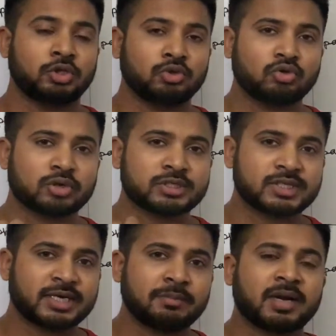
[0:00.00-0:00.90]
due to
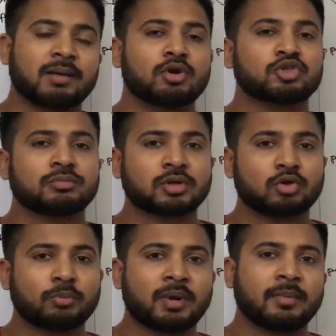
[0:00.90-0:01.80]
oxidative metabolism of the
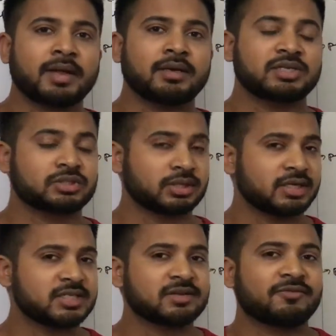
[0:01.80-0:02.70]
dopamine, it's
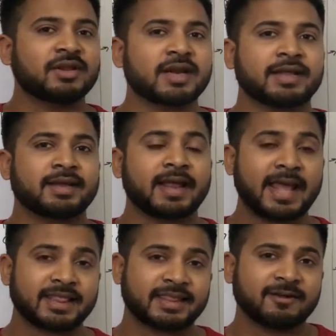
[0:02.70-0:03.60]
release a free radical,
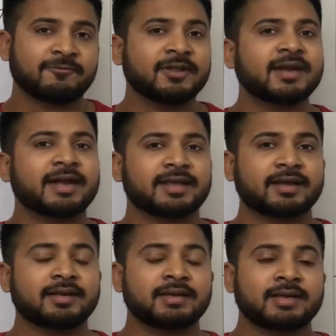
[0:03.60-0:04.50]
and that free
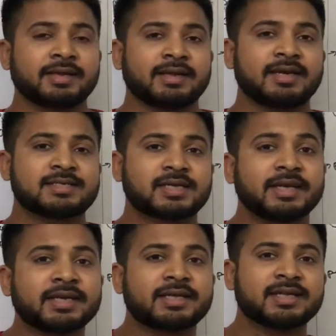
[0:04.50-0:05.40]
radical, it's
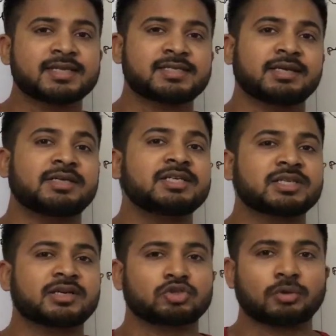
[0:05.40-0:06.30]
increase the
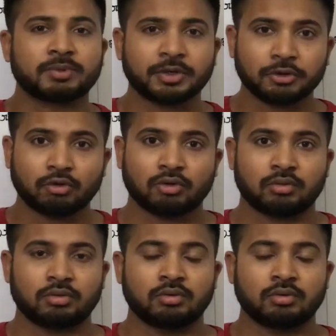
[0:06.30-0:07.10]
degeneration of the neuron.